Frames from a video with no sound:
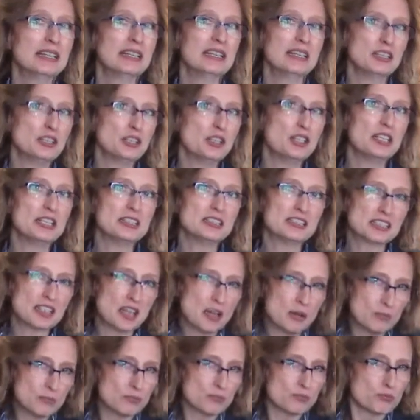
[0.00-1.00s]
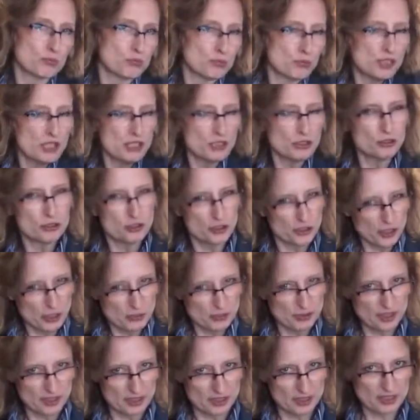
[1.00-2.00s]
You need some real
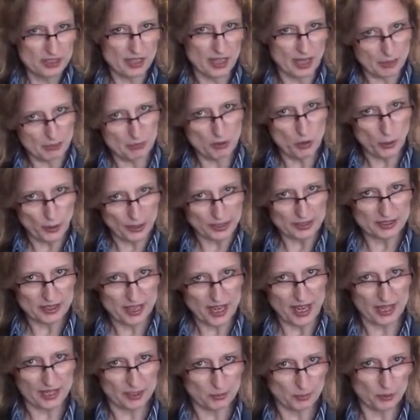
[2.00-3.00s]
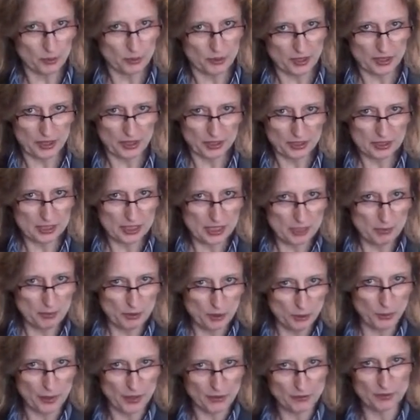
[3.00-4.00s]
substance type, quick snackable that'll keep you
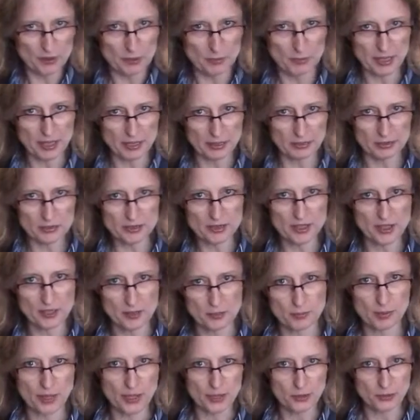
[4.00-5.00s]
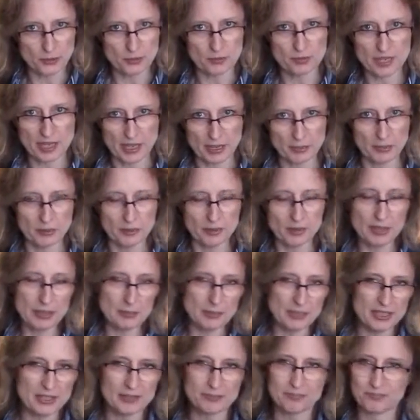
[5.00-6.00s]
away from the bagels on the break room table. I
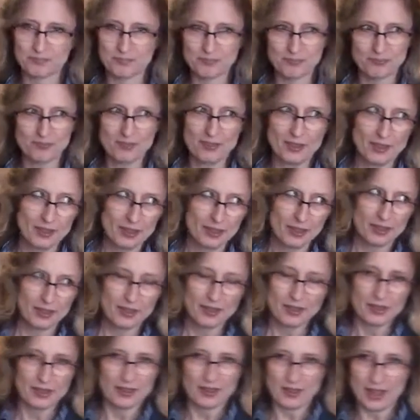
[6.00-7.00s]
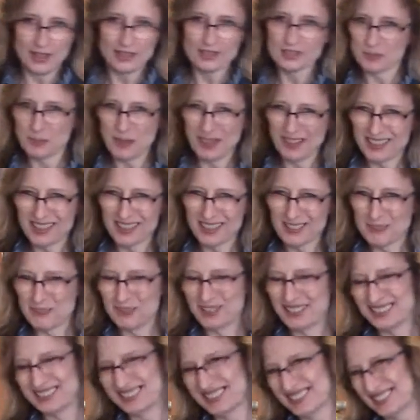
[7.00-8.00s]
mean, thanks Becky,
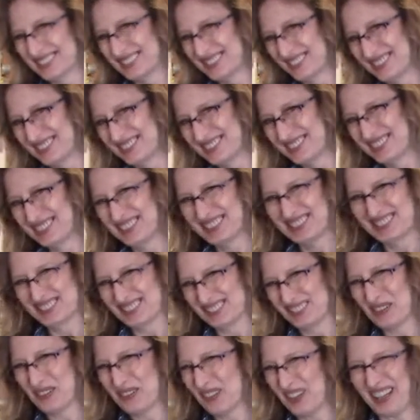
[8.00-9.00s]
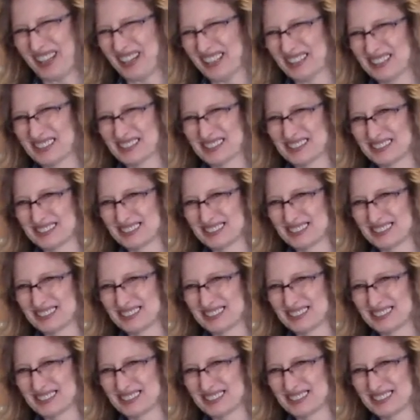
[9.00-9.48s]
but well thanks.